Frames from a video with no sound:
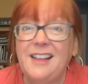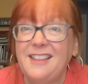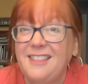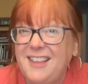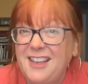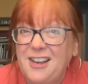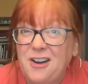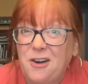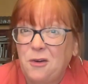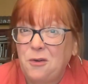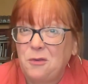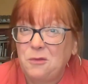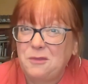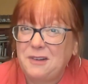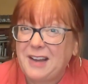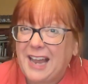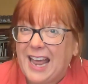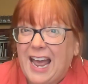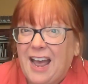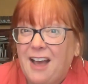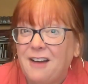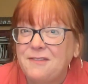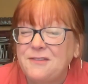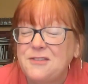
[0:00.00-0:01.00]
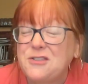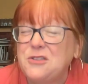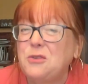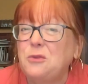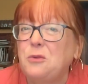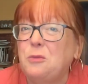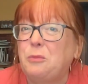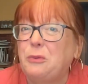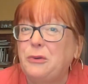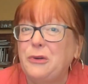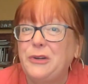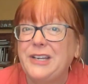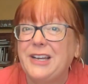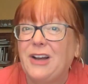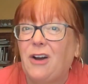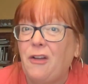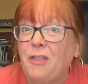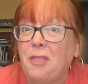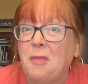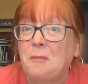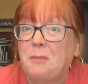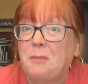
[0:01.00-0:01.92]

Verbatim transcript: They don't have to put on the